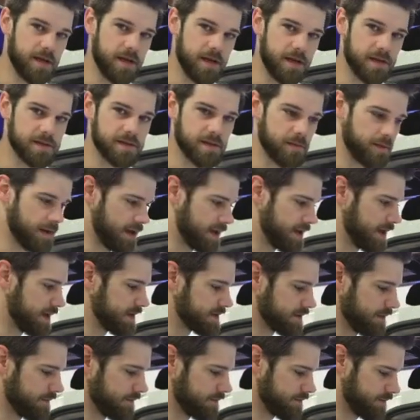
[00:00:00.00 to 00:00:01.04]
It
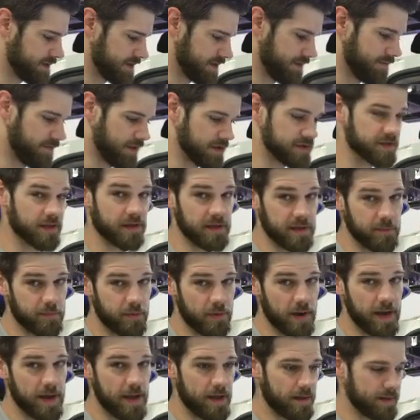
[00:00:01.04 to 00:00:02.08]
is a sufficiently
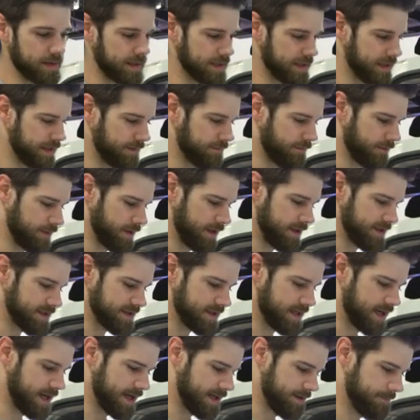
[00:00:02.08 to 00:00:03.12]
bright LED for each
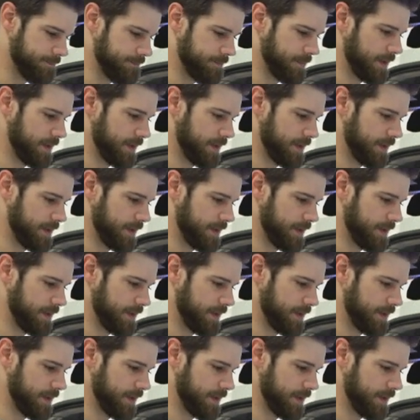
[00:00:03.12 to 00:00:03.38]
side,